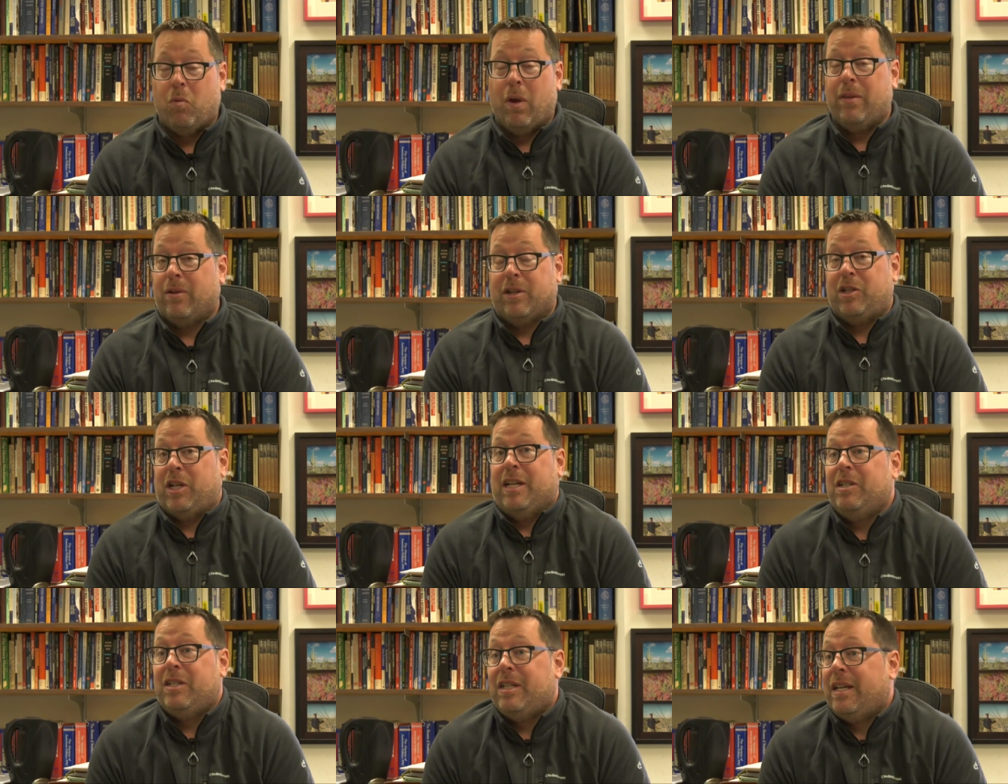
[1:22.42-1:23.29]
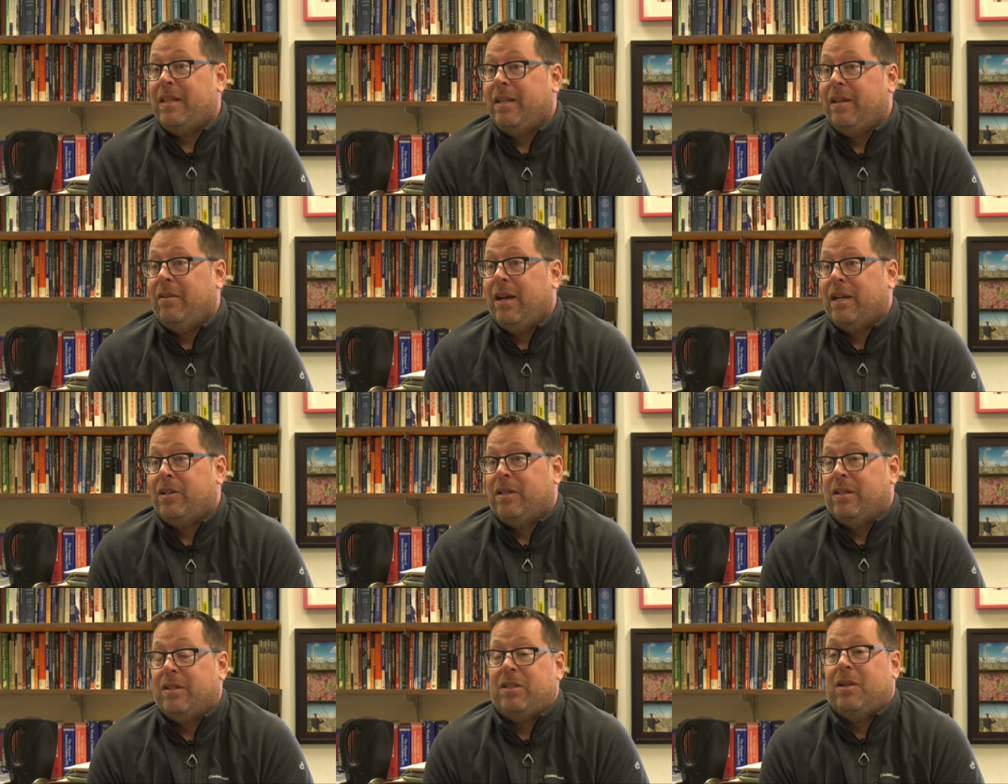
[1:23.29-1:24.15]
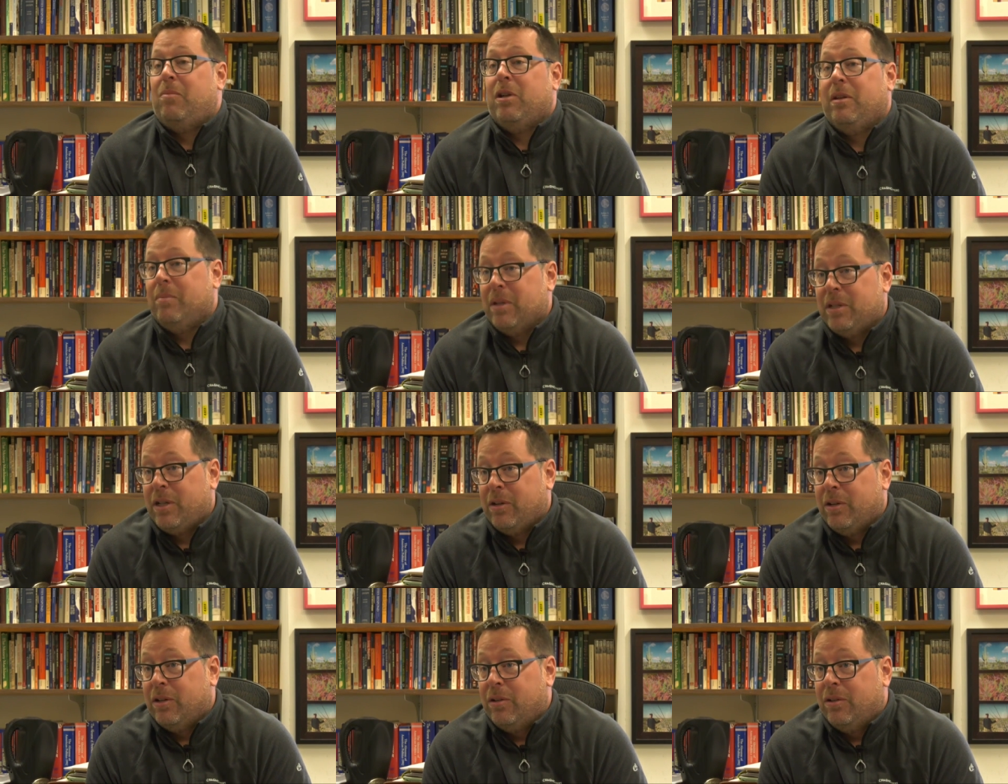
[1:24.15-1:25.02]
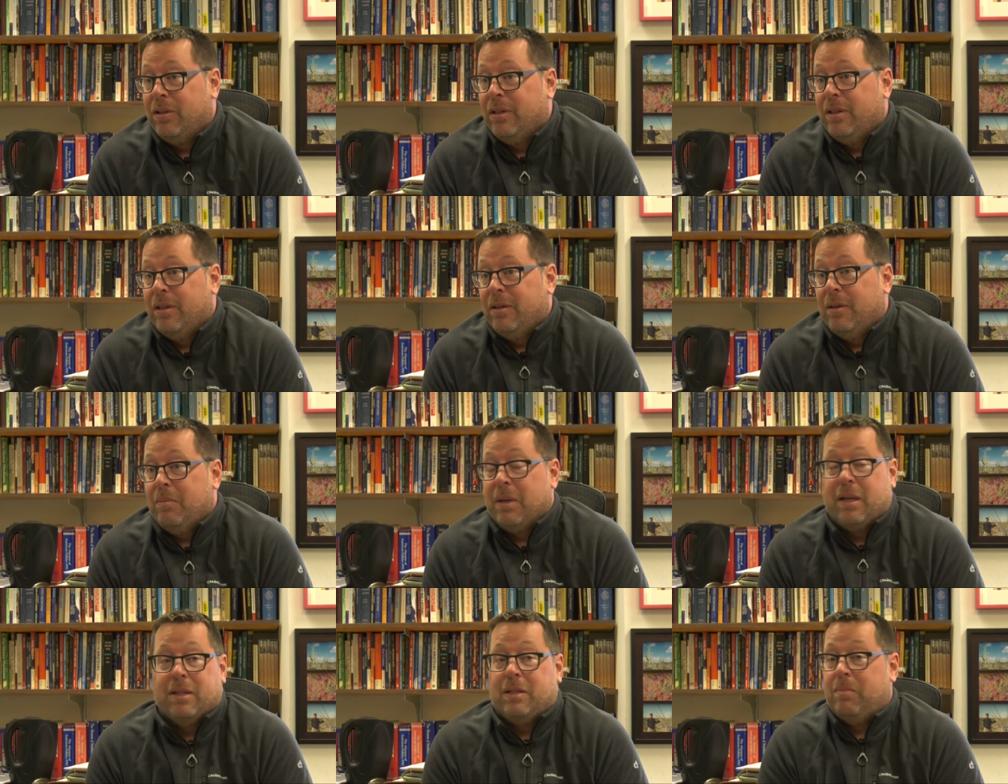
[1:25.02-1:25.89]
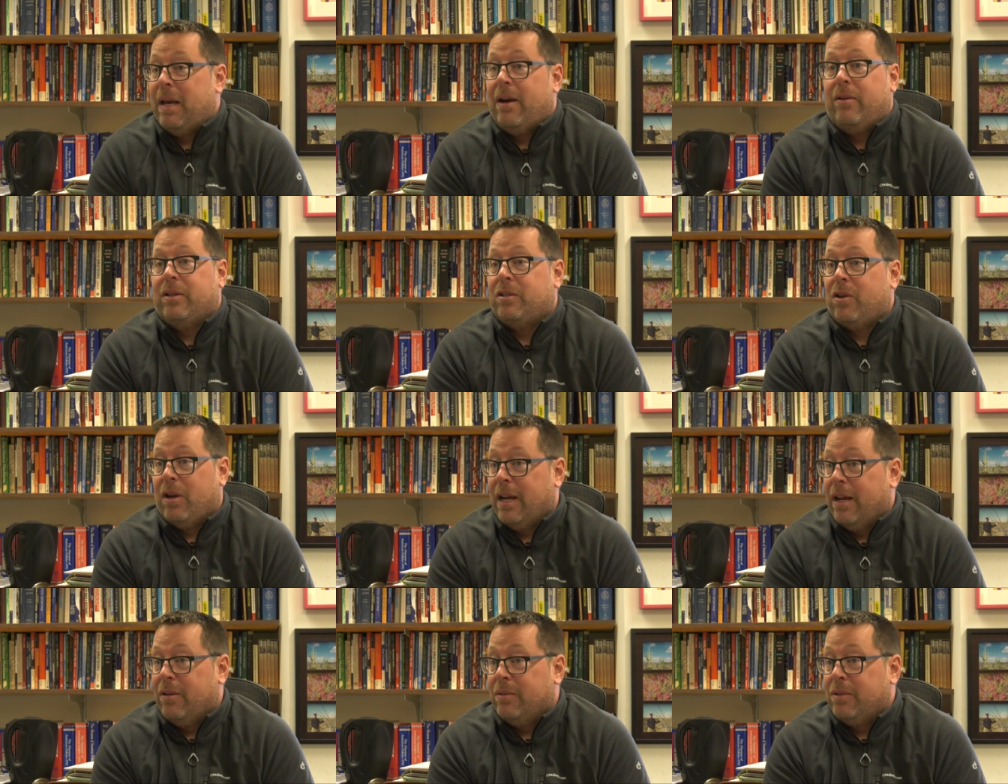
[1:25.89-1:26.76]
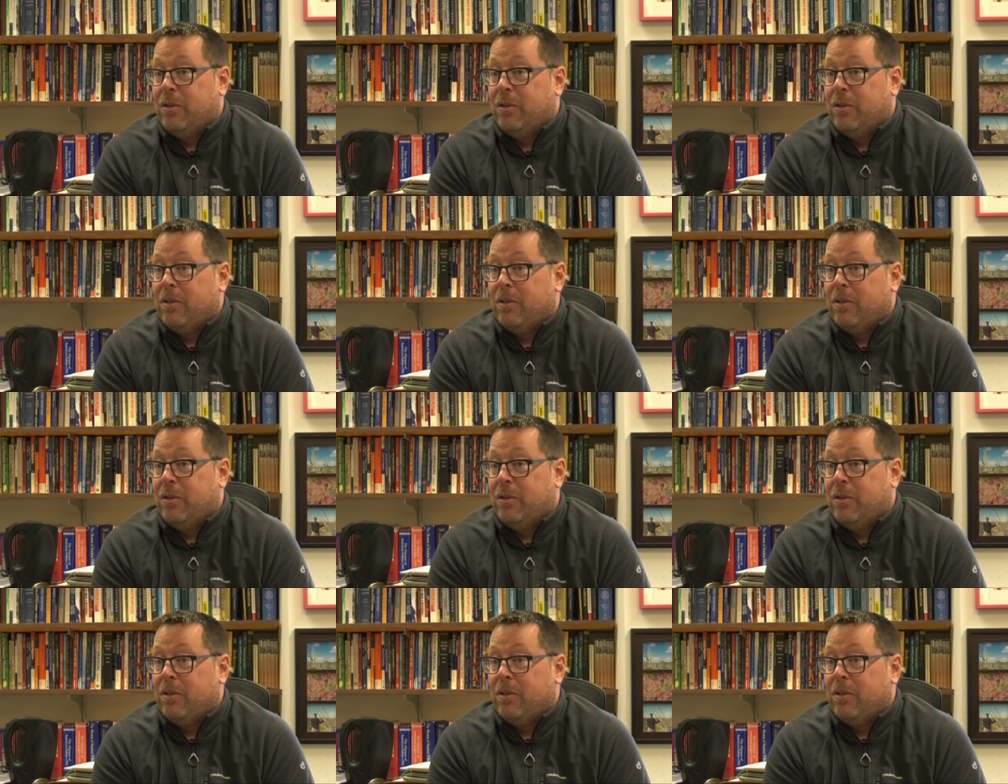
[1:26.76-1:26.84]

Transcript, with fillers: whether it changes anything in the election is somewhat immaterial because the ballot has gone out.